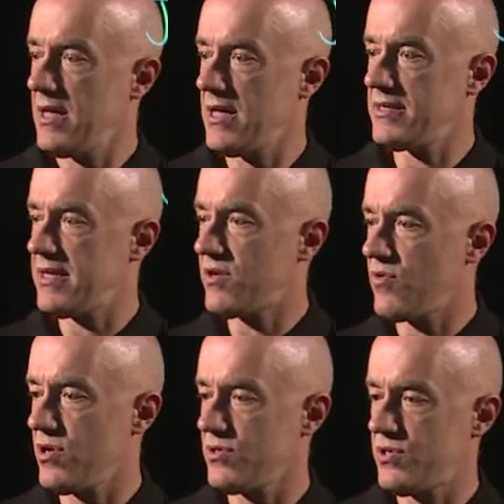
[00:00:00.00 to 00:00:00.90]
is
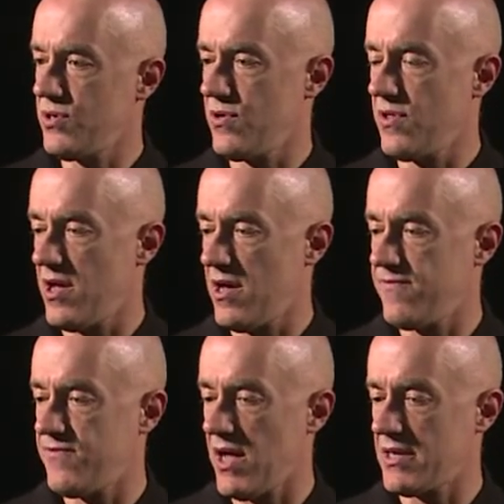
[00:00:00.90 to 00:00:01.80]
equal to the
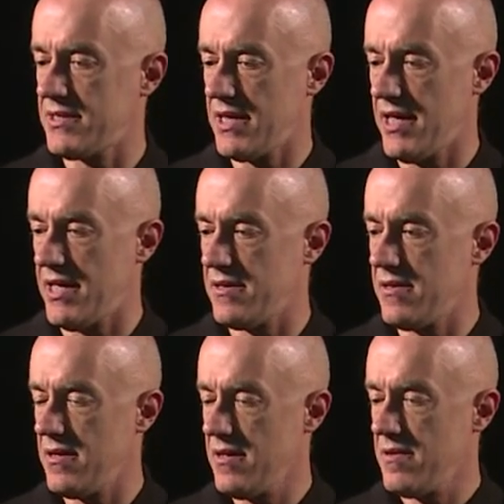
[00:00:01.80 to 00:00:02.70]
flux in
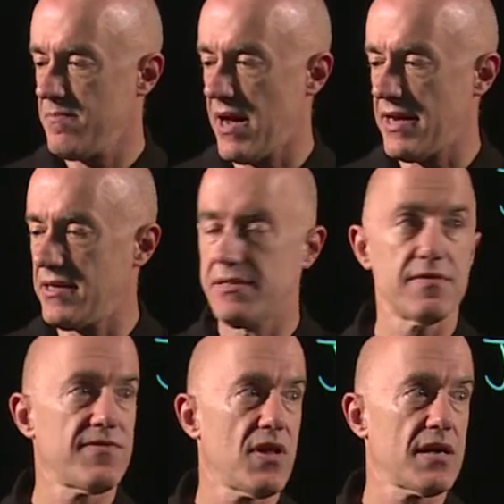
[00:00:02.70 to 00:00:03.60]
minus the
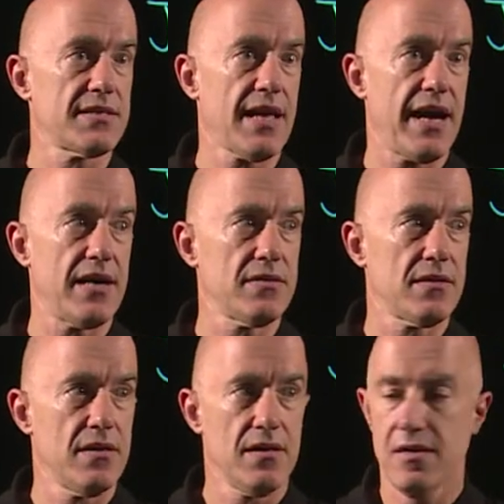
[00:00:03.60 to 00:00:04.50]
flux out.
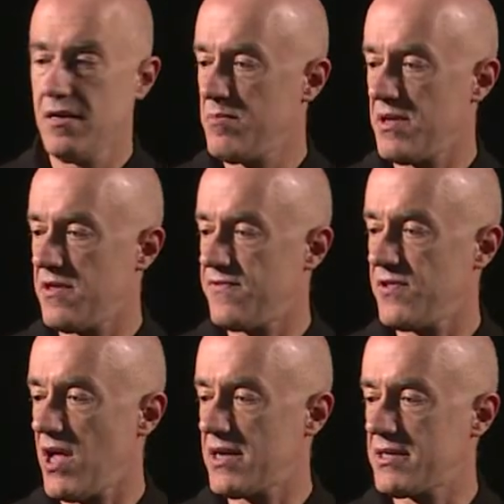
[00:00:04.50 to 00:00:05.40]
But the
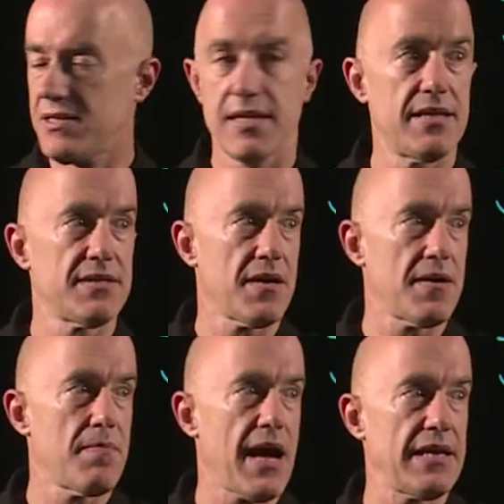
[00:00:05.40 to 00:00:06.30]
flux is uh,
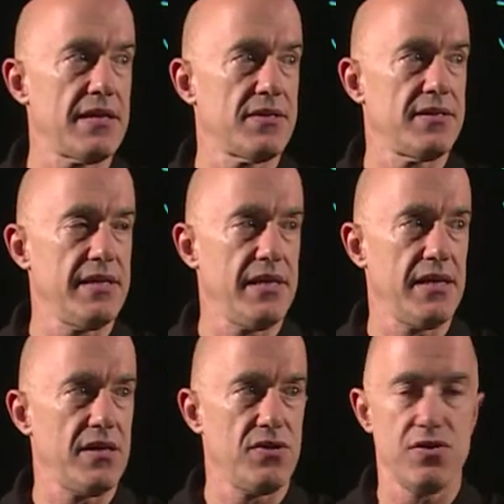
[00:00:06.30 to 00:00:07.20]
minus
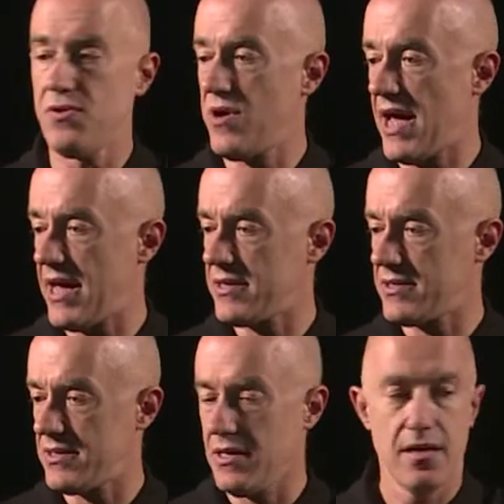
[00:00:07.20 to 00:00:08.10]

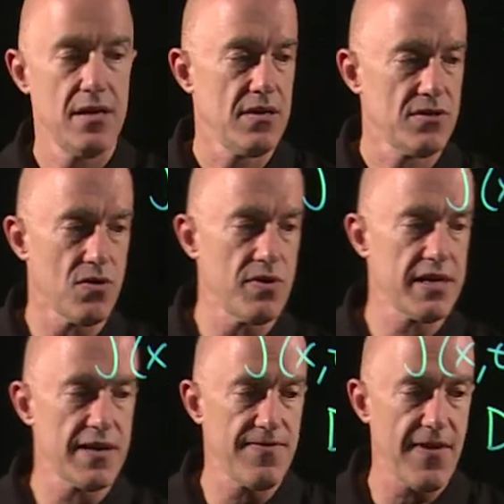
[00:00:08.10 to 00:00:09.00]
dux, so we
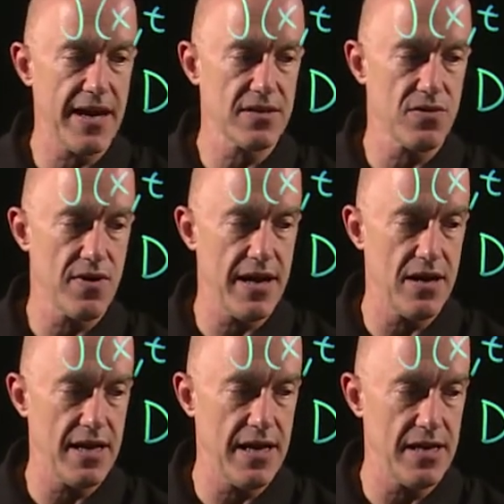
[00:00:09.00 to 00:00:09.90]
can factor
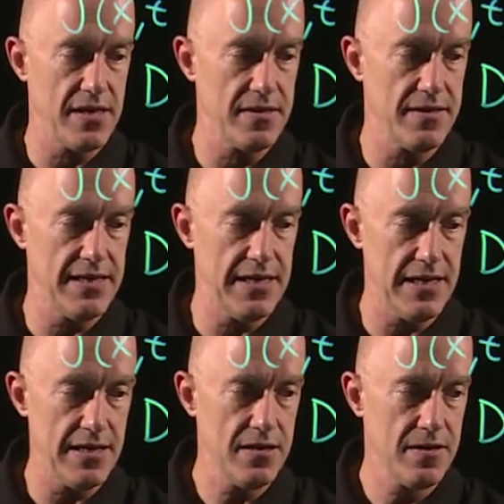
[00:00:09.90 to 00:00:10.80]
out a
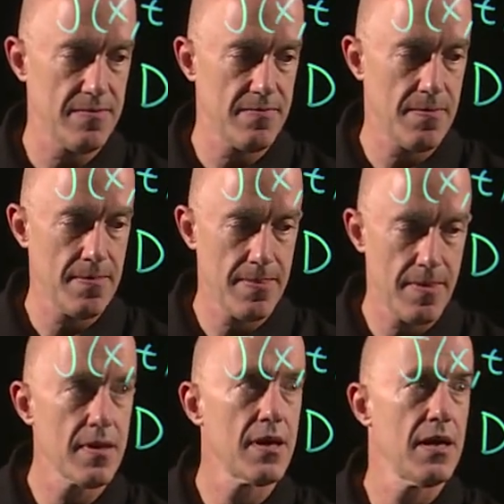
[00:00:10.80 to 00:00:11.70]
d.
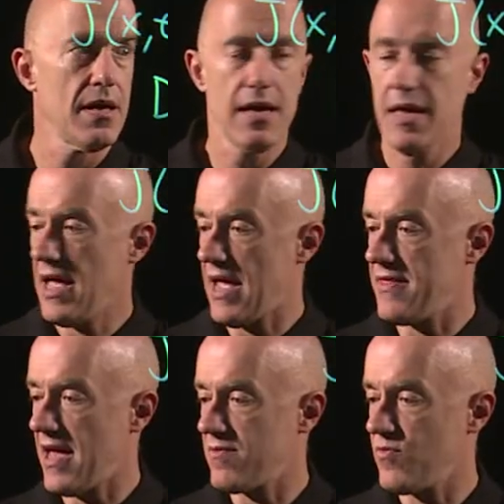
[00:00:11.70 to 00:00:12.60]
And
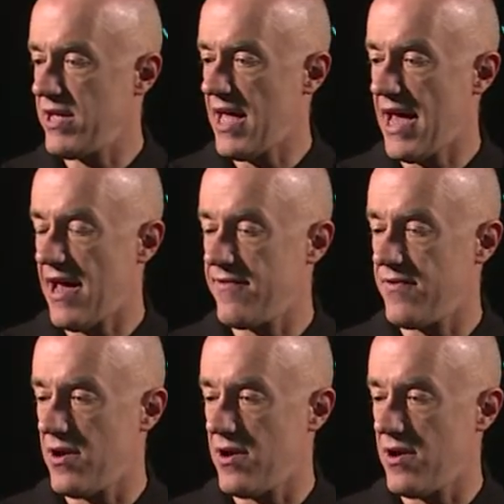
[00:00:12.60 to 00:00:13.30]
then we have